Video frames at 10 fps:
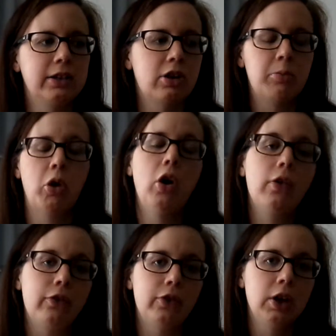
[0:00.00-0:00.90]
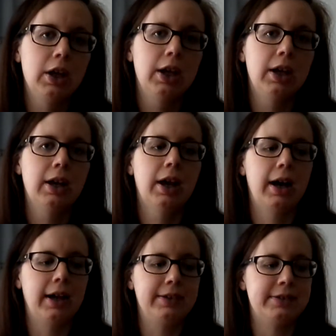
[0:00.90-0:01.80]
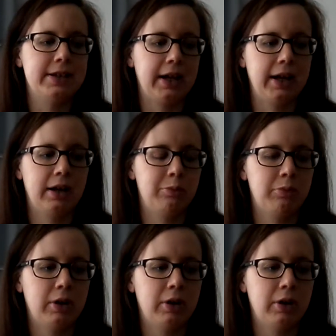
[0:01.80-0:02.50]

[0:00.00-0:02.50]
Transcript: come off, and um,